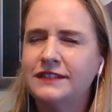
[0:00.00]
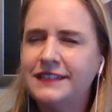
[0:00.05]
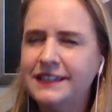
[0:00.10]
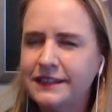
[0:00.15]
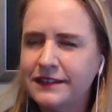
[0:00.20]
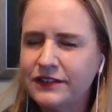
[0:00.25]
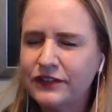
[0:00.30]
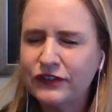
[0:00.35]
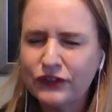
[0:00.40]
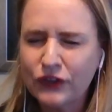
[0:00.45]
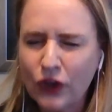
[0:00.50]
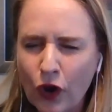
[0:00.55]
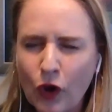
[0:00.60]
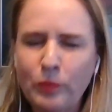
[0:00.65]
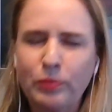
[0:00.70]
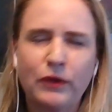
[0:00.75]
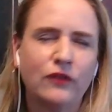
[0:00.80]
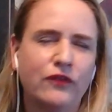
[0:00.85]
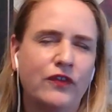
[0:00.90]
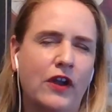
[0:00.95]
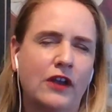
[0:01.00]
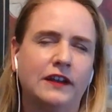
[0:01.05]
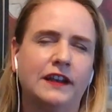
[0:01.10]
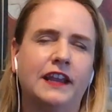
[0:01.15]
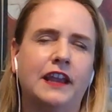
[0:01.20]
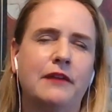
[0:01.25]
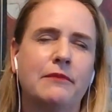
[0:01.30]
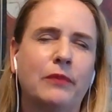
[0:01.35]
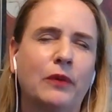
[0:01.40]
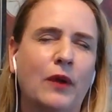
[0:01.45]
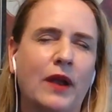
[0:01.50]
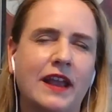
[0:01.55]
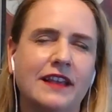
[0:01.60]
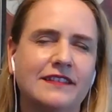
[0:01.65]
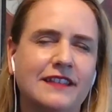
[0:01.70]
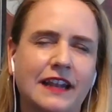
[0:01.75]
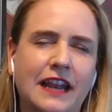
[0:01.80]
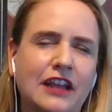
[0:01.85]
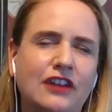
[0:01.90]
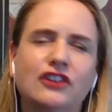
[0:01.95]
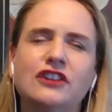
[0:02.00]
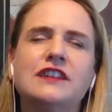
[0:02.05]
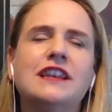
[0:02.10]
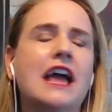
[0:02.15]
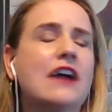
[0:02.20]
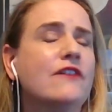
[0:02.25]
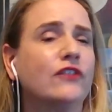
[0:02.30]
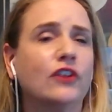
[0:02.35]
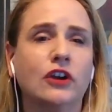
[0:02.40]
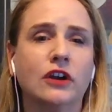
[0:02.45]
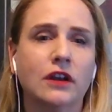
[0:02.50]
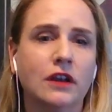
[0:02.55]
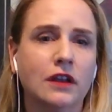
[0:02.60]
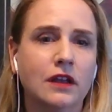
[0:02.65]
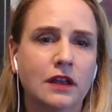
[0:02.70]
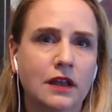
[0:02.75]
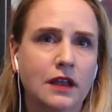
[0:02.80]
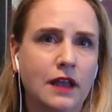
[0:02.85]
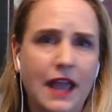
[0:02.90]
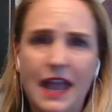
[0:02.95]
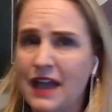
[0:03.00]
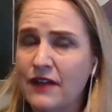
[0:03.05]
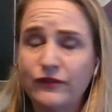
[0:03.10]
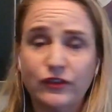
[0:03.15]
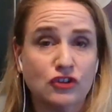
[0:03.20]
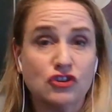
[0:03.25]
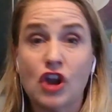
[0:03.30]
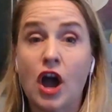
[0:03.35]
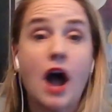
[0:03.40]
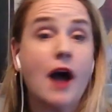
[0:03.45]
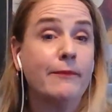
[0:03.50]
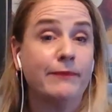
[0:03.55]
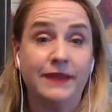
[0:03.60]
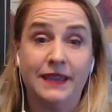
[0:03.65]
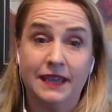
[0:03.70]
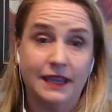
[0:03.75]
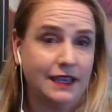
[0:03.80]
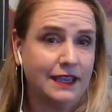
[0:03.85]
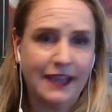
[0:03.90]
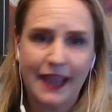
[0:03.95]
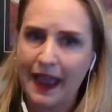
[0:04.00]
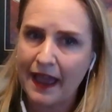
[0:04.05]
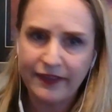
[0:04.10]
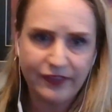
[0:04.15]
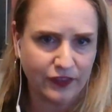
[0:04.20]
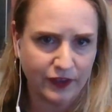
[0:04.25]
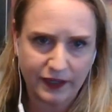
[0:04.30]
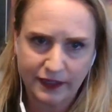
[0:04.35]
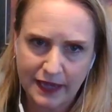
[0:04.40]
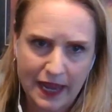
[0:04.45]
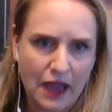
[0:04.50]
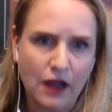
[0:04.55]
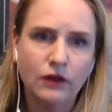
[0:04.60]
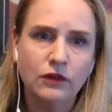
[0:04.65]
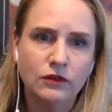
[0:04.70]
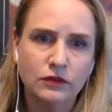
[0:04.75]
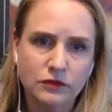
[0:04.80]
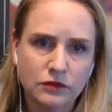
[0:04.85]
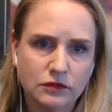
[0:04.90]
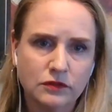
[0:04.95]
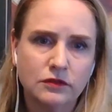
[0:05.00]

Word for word: d- so profoundly embrace that I could never, ever not be Catholic now.